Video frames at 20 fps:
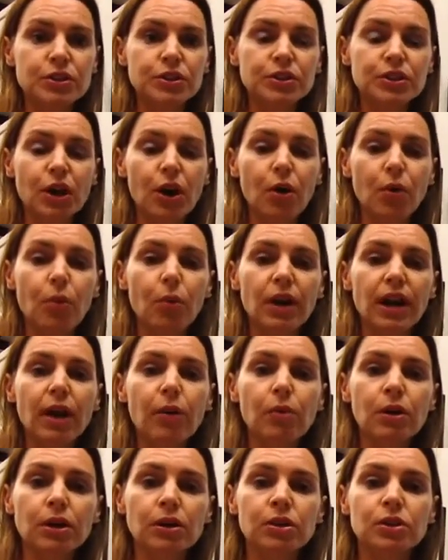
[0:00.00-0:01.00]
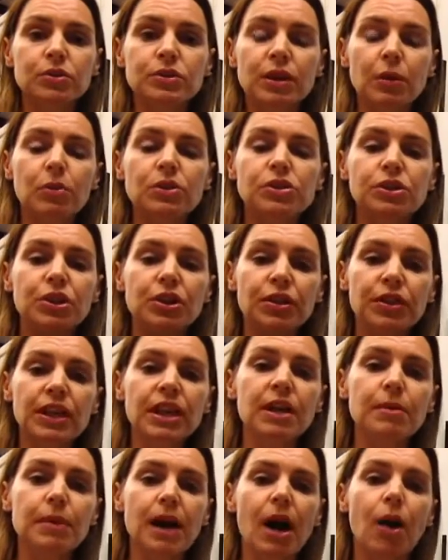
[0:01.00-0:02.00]
So, what I want you to do is I want you to
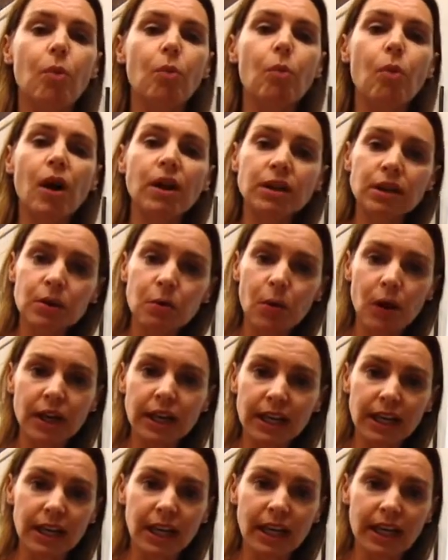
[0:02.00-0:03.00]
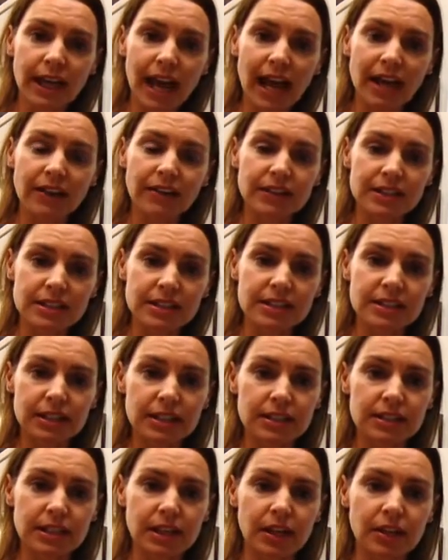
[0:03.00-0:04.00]
think about what do you want to get out of this
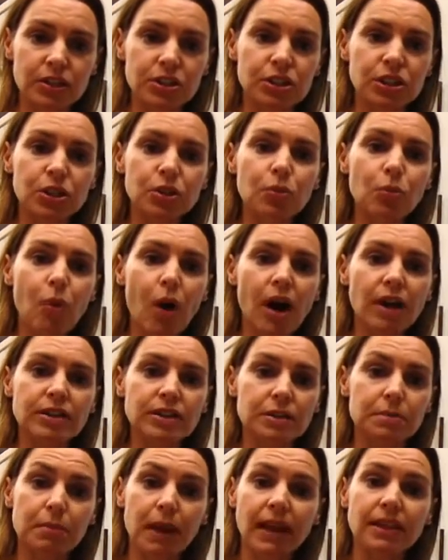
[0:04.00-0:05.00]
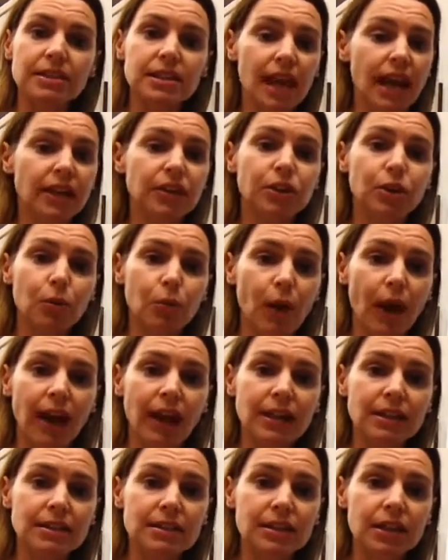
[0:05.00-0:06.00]
season? Do you want to maintain your
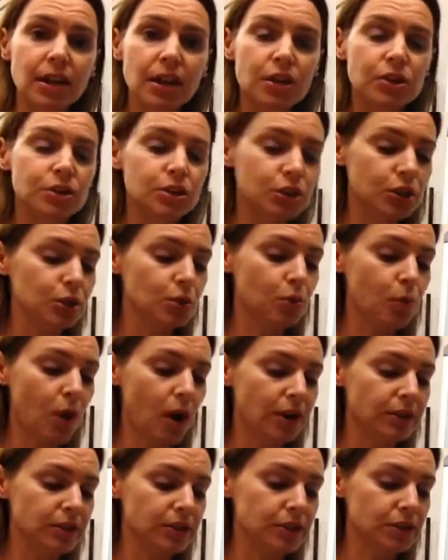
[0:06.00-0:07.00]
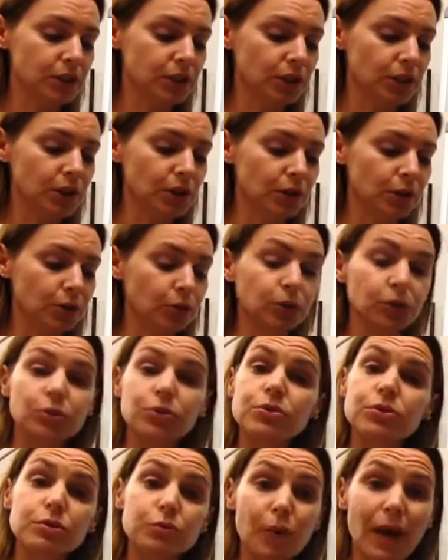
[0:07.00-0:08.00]
weight? Do you want to
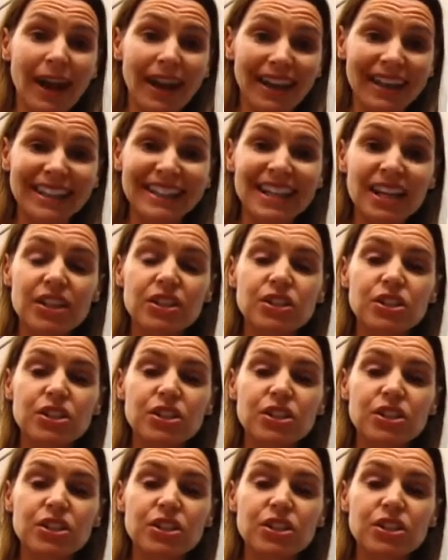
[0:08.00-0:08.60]
lose weight?